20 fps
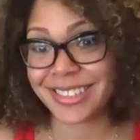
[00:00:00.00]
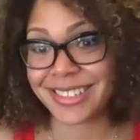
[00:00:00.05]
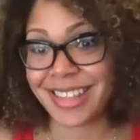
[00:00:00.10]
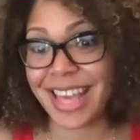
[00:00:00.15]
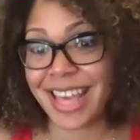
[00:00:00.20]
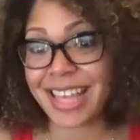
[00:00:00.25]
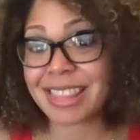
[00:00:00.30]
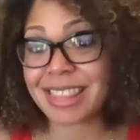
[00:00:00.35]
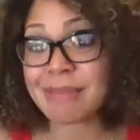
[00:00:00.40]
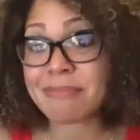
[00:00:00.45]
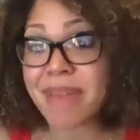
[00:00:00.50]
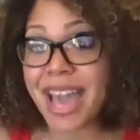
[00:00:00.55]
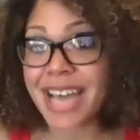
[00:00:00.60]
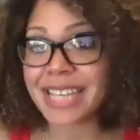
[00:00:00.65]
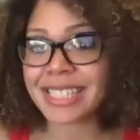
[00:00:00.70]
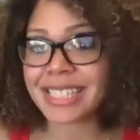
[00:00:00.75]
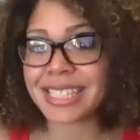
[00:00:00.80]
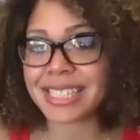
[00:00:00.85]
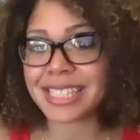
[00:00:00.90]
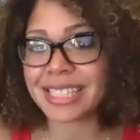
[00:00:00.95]
Like the
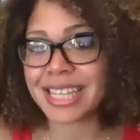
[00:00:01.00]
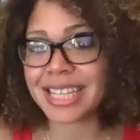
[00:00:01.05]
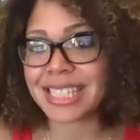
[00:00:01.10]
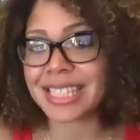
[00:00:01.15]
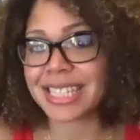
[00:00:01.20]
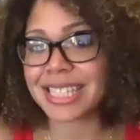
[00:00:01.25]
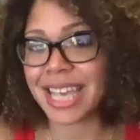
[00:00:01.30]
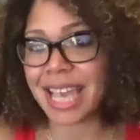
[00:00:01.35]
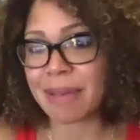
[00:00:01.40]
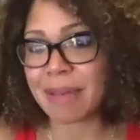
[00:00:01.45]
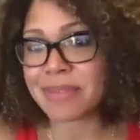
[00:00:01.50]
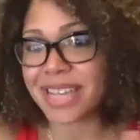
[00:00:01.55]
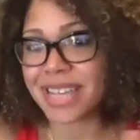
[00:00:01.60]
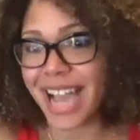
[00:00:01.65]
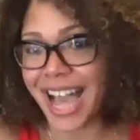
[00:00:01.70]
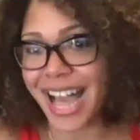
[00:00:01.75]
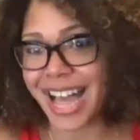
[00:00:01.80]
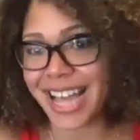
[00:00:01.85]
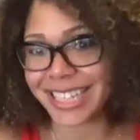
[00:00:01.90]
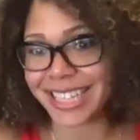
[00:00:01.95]
masses need to get
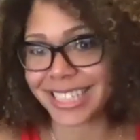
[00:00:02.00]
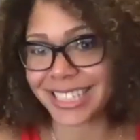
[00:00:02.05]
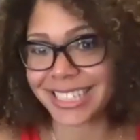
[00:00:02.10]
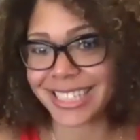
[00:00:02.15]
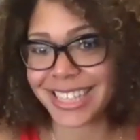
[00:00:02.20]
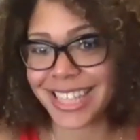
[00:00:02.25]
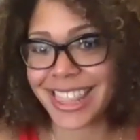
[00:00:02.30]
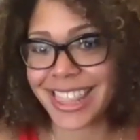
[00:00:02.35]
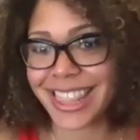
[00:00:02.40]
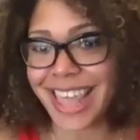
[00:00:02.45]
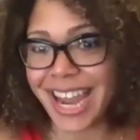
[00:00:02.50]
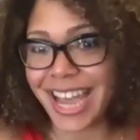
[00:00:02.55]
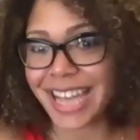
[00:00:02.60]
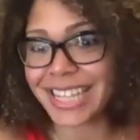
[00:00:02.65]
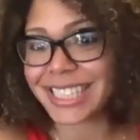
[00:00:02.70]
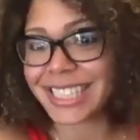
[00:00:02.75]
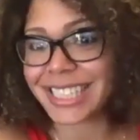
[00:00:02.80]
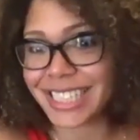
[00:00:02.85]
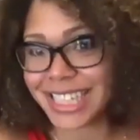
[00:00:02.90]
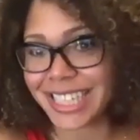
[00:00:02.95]
behind that
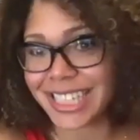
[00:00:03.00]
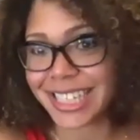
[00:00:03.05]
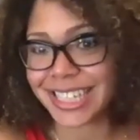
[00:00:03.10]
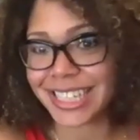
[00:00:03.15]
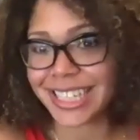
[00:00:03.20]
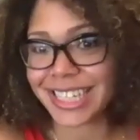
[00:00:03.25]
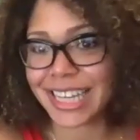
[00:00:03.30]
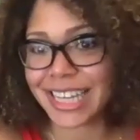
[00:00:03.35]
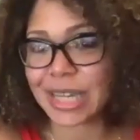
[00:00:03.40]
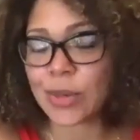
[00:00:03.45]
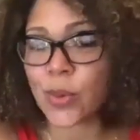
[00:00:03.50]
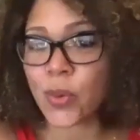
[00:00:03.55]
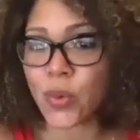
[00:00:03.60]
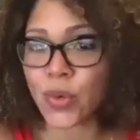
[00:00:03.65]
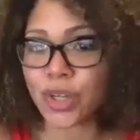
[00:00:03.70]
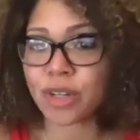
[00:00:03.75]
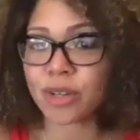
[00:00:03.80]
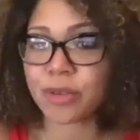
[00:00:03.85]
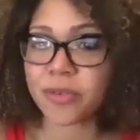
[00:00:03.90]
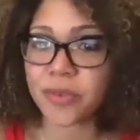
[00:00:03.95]
idea in
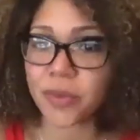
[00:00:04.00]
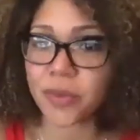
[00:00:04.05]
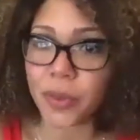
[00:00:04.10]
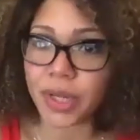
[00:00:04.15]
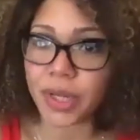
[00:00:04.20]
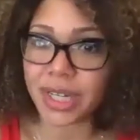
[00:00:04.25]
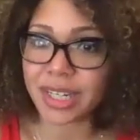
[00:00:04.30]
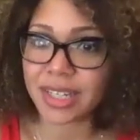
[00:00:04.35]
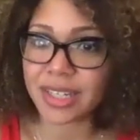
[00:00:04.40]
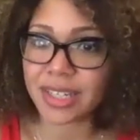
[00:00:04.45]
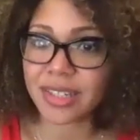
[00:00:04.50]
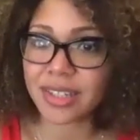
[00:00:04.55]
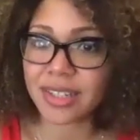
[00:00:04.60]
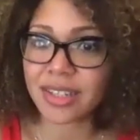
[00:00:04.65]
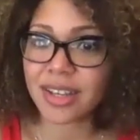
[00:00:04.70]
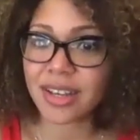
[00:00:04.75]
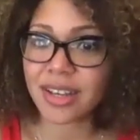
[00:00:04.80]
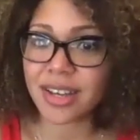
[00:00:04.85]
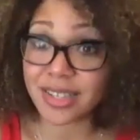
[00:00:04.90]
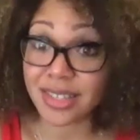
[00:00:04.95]
order for
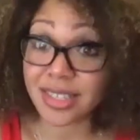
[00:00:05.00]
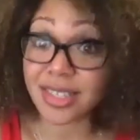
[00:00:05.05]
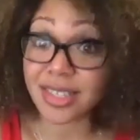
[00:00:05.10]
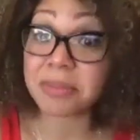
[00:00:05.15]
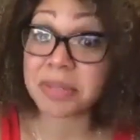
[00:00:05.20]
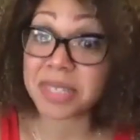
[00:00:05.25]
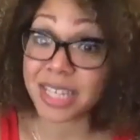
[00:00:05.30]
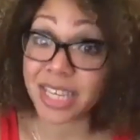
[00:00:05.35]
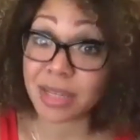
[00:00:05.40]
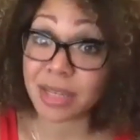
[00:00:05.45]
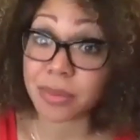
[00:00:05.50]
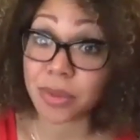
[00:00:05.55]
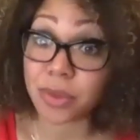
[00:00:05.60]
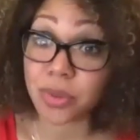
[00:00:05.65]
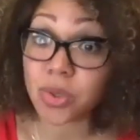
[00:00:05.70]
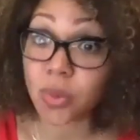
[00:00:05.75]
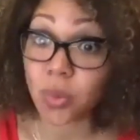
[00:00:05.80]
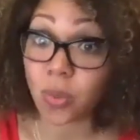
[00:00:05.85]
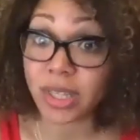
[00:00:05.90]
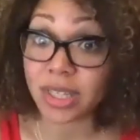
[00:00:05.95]
us to be able
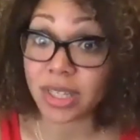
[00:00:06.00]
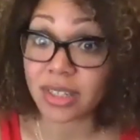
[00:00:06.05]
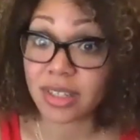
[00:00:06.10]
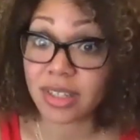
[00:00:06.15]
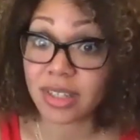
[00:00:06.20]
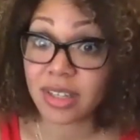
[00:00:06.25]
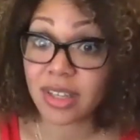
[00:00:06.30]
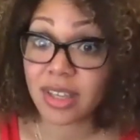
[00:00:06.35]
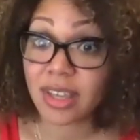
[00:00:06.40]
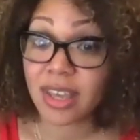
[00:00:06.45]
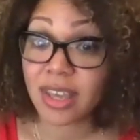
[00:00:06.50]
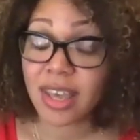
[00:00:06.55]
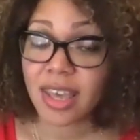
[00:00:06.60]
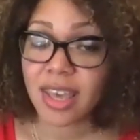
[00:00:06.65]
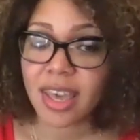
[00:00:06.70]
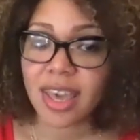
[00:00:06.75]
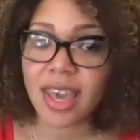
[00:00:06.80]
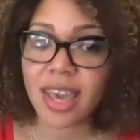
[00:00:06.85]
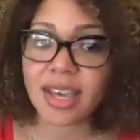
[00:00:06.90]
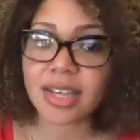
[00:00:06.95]
to win.
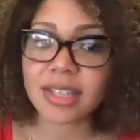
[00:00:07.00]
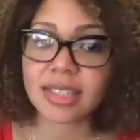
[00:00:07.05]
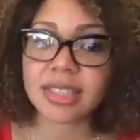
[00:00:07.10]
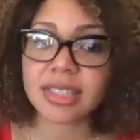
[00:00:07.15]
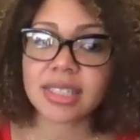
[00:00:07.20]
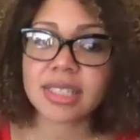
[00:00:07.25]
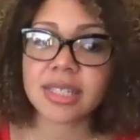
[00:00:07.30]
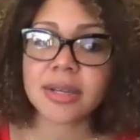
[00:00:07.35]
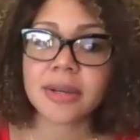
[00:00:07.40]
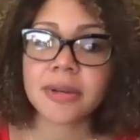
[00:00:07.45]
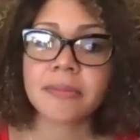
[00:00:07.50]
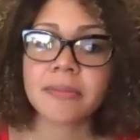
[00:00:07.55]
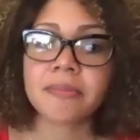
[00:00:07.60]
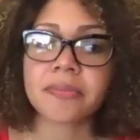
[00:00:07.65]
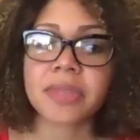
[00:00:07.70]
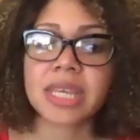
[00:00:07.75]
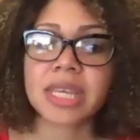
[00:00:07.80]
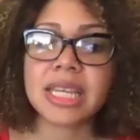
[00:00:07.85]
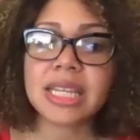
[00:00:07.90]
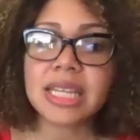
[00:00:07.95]
And
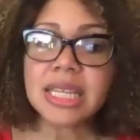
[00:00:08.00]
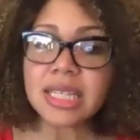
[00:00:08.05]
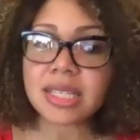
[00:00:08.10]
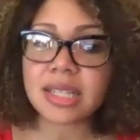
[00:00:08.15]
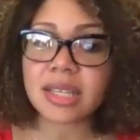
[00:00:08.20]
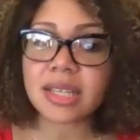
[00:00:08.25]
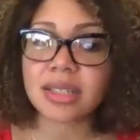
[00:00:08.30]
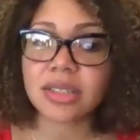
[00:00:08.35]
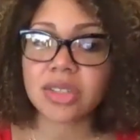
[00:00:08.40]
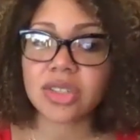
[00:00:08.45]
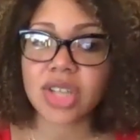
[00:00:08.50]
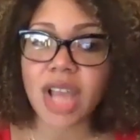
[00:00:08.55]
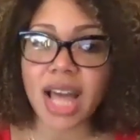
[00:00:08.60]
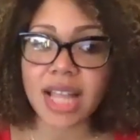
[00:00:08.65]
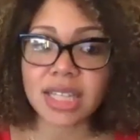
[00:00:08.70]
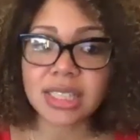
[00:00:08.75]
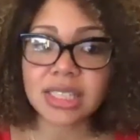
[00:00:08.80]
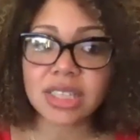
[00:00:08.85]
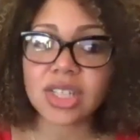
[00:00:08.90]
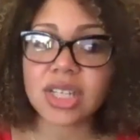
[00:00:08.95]
it is
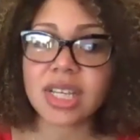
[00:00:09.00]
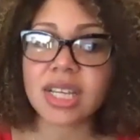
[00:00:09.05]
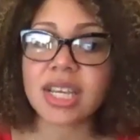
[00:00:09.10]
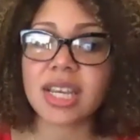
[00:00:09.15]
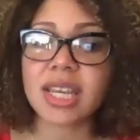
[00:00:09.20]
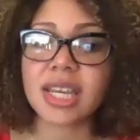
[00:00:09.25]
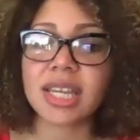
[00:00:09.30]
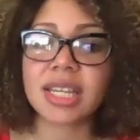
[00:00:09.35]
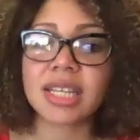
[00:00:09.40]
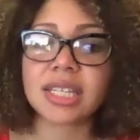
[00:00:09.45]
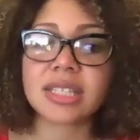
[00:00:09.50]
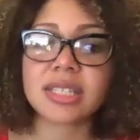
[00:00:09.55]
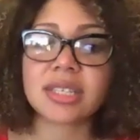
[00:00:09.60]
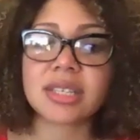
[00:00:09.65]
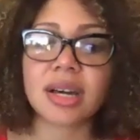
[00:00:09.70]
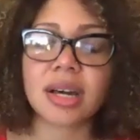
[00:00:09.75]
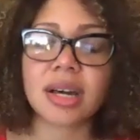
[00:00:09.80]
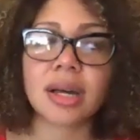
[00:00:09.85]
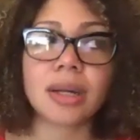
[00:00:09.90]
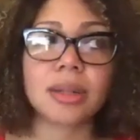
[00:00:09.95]
challenging and it's
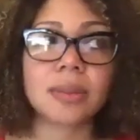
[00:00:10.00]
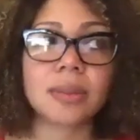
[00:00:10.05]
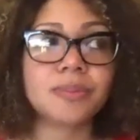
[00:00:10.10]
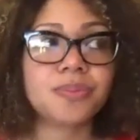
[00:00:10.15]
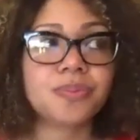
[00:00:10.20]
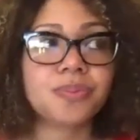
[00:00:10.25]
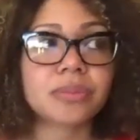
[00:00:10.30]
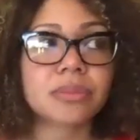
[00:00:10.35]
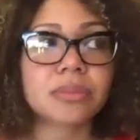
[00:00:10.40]
um,